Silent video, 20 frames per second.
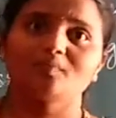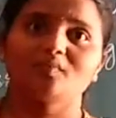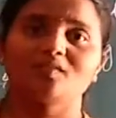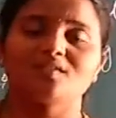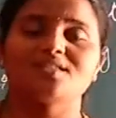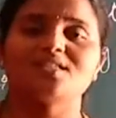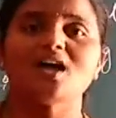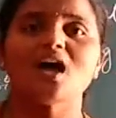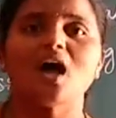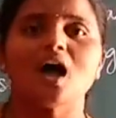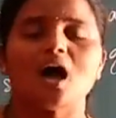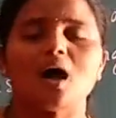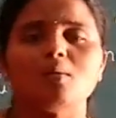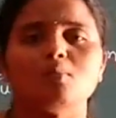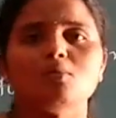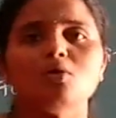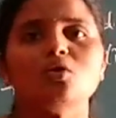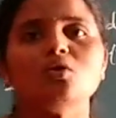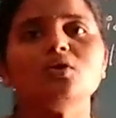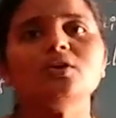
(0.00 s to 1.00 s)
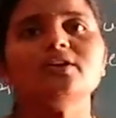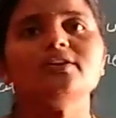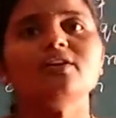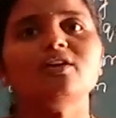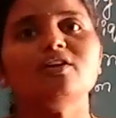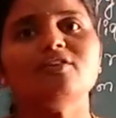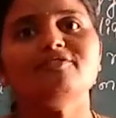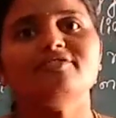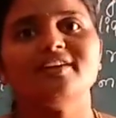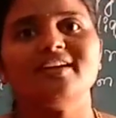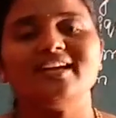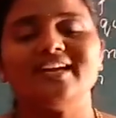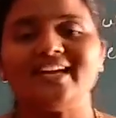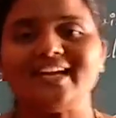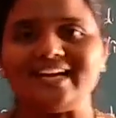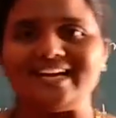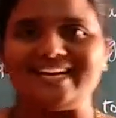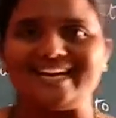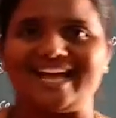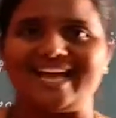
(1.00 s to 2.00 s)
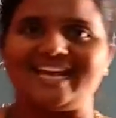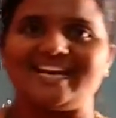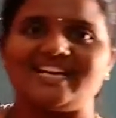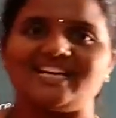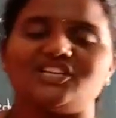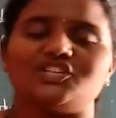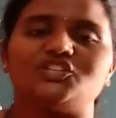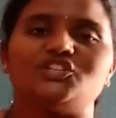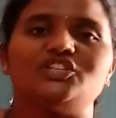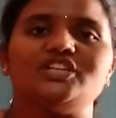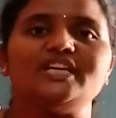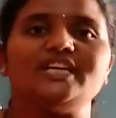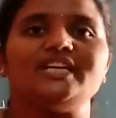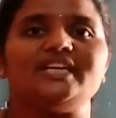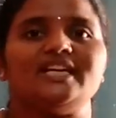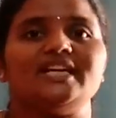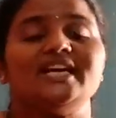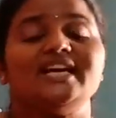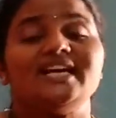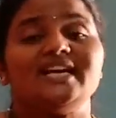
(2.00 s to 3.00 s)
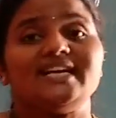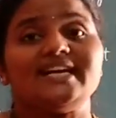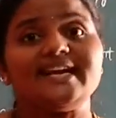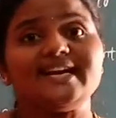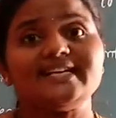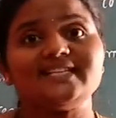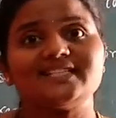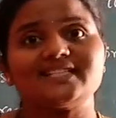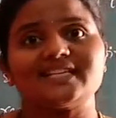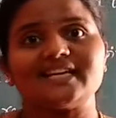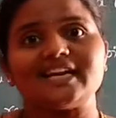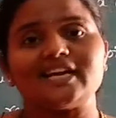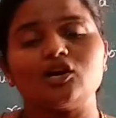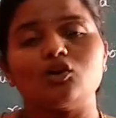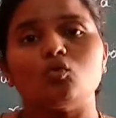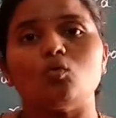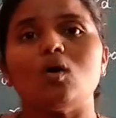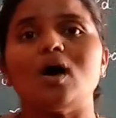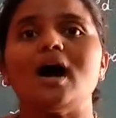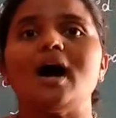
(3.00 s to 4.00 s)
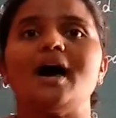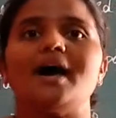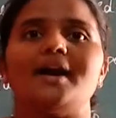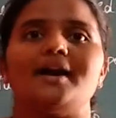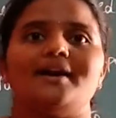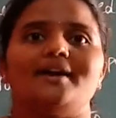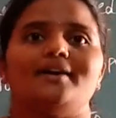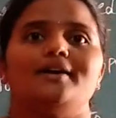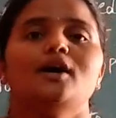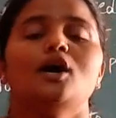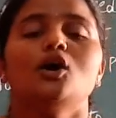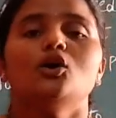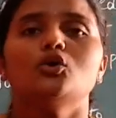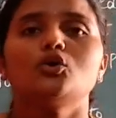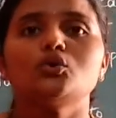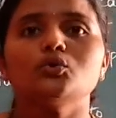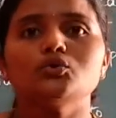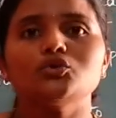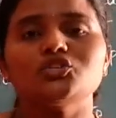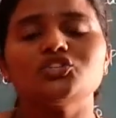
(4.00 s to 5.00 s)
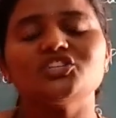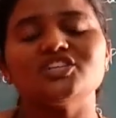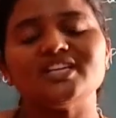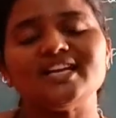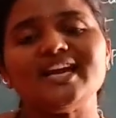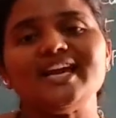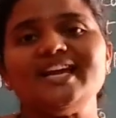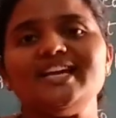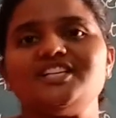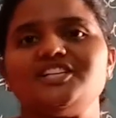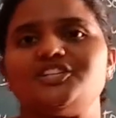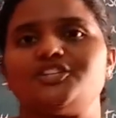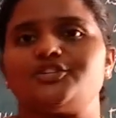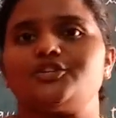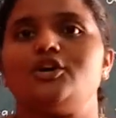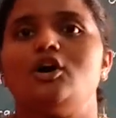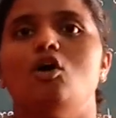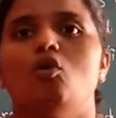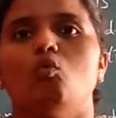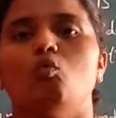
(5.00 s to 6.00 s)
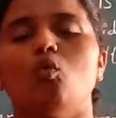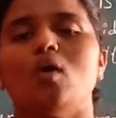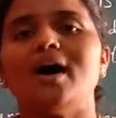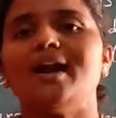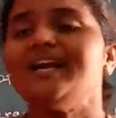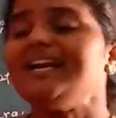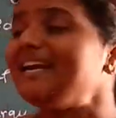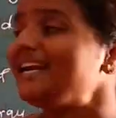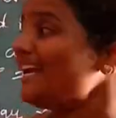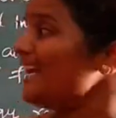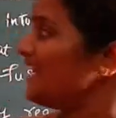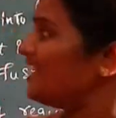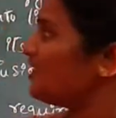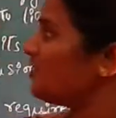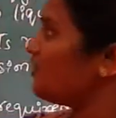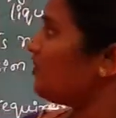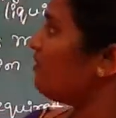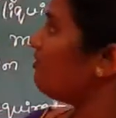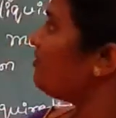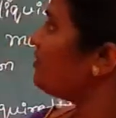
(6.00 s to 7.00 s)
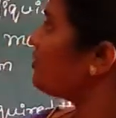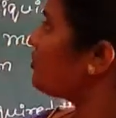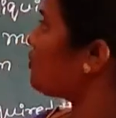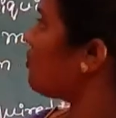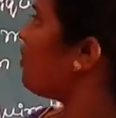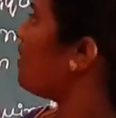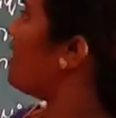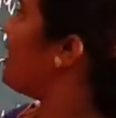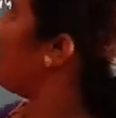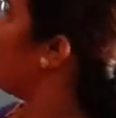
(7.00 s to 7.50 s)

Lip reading: The amount of heat energy is required to change 1 kg of a solid.